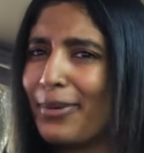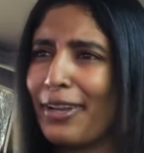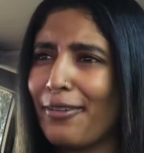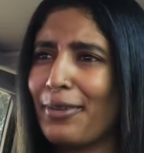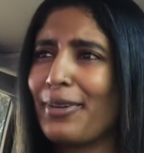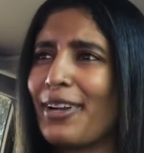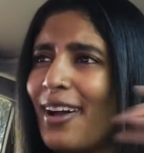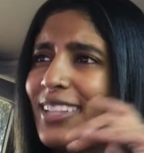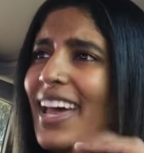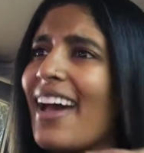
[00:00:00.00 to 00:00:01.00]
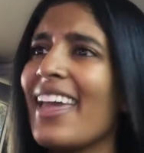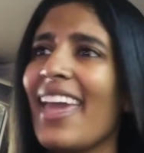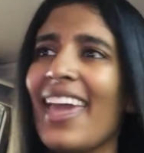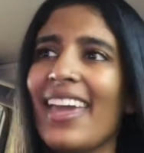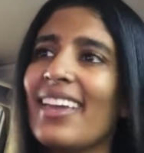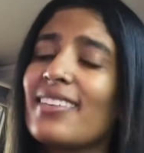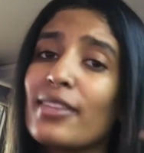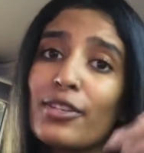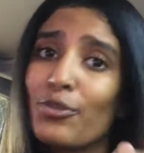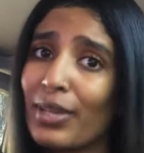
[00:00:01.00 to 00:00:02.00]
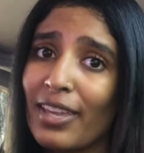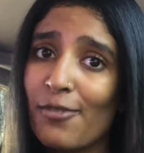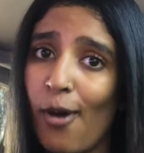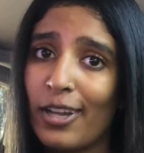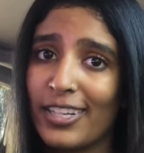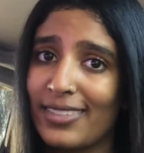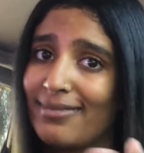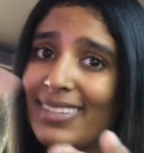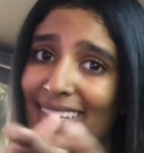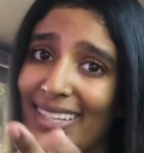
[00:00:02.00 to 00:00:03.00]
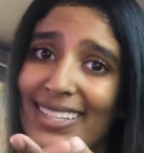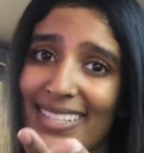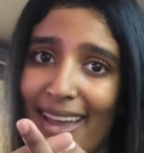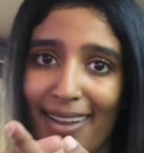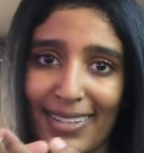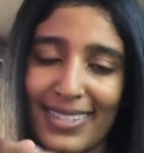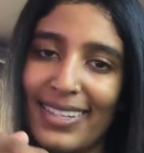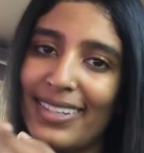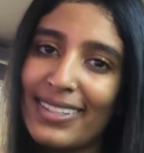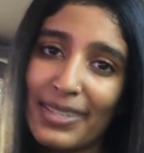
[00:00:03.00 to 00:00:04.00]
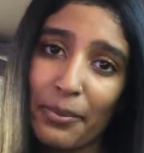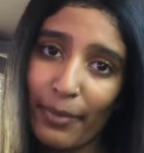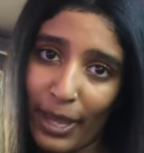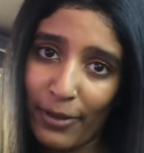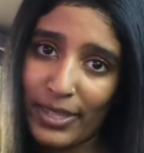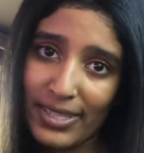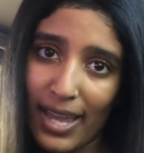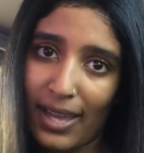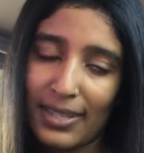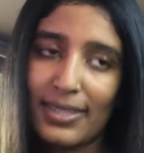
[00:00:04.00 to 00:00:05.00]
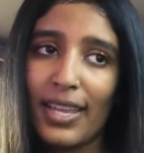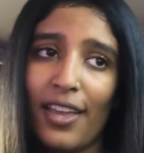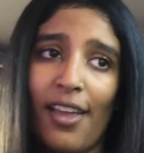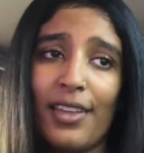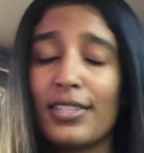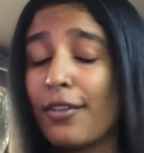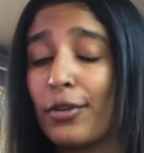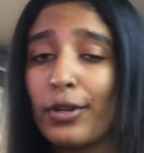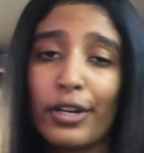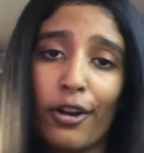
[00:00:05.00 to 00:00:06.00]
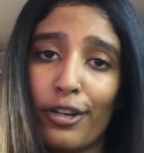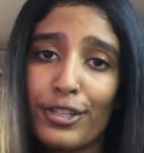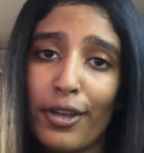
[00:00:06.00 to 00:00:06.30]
whatever you want to call that, is drinking water, eating snacks, eating some healthy snacks, stuff you can crunch